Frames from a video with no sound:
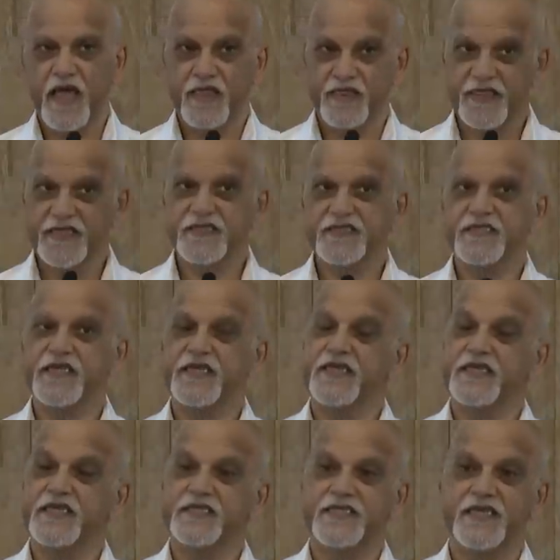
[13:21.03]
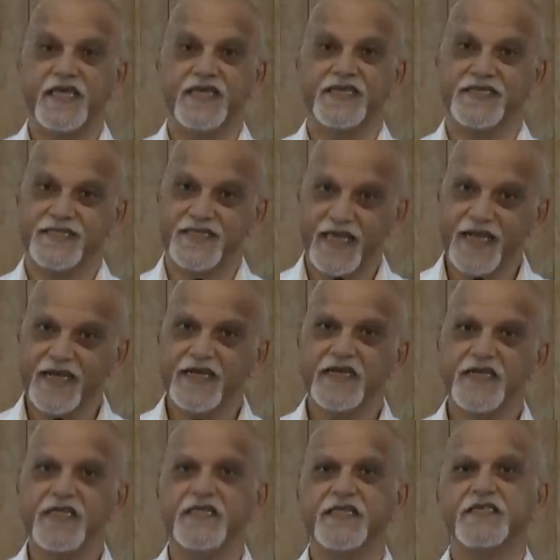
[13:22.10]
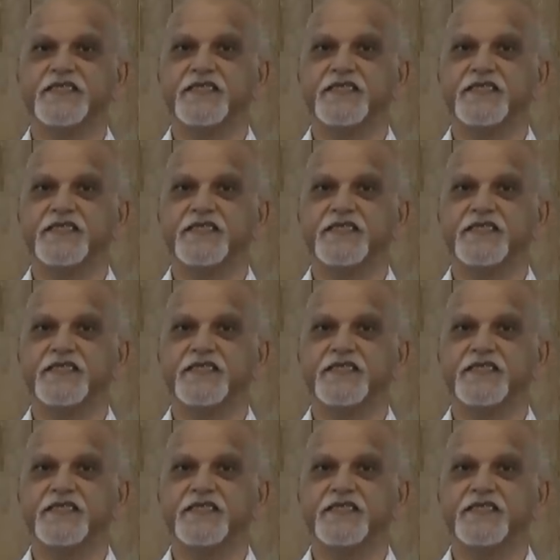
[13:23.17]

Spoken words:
And this is exactly the